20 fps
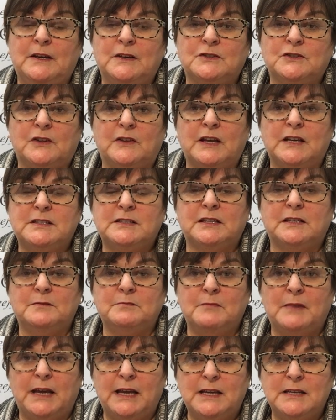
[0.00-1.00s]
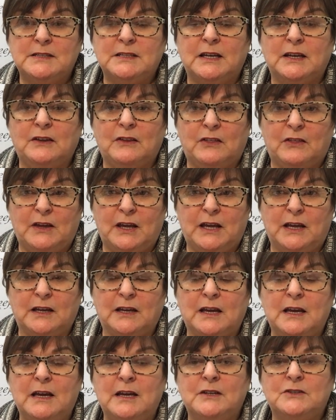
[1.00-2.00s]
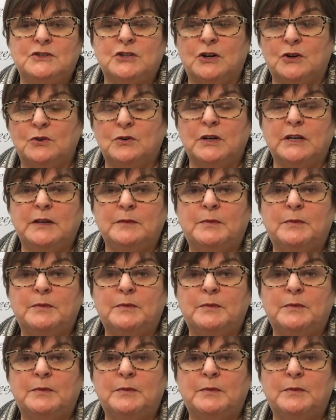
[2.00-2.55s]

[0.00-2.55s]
So that's an amazing thing, totally